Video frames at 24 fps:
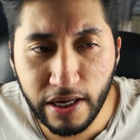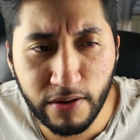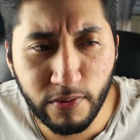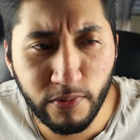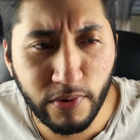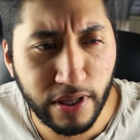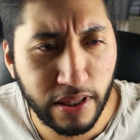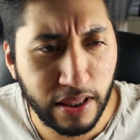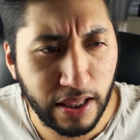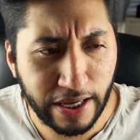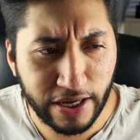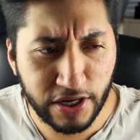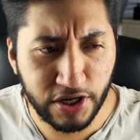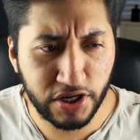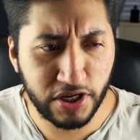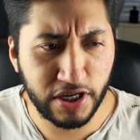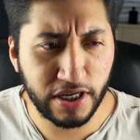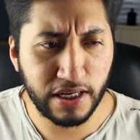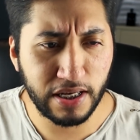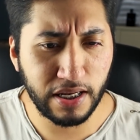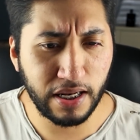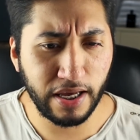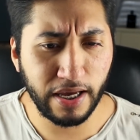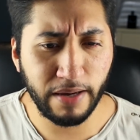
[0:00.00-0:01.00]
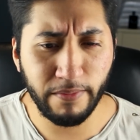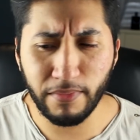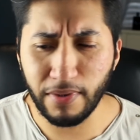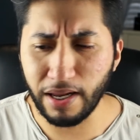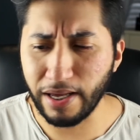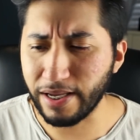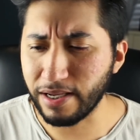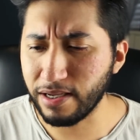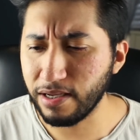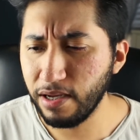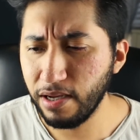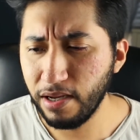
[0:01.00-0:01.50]
with like Shin Lim,
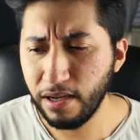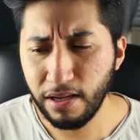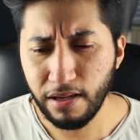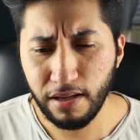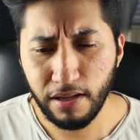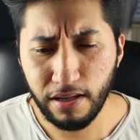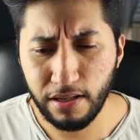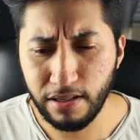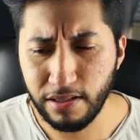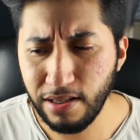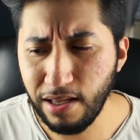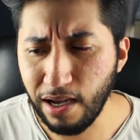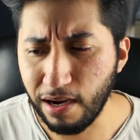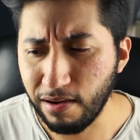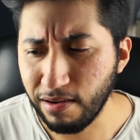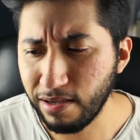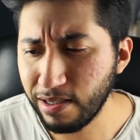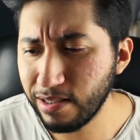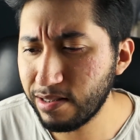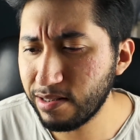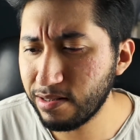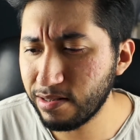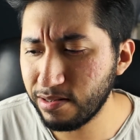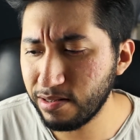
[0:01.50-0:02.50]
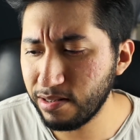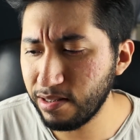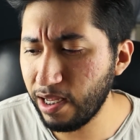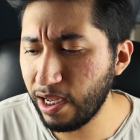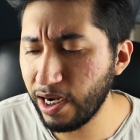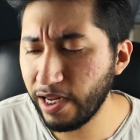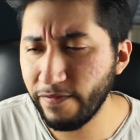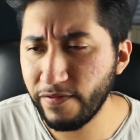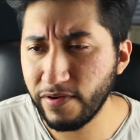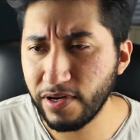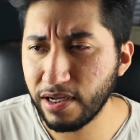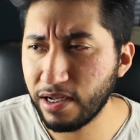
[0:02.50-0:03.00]
like, no, it's
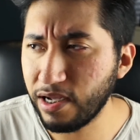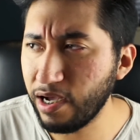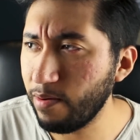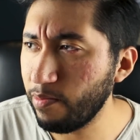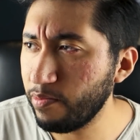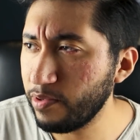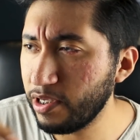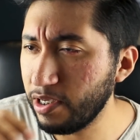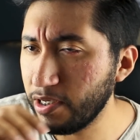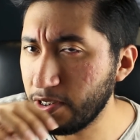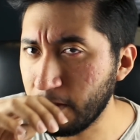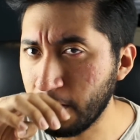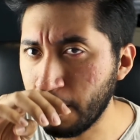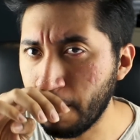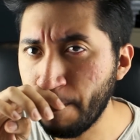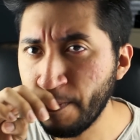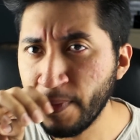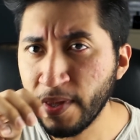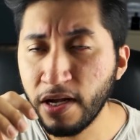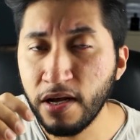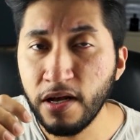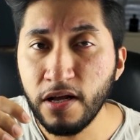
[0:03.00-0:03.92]
not even a competition.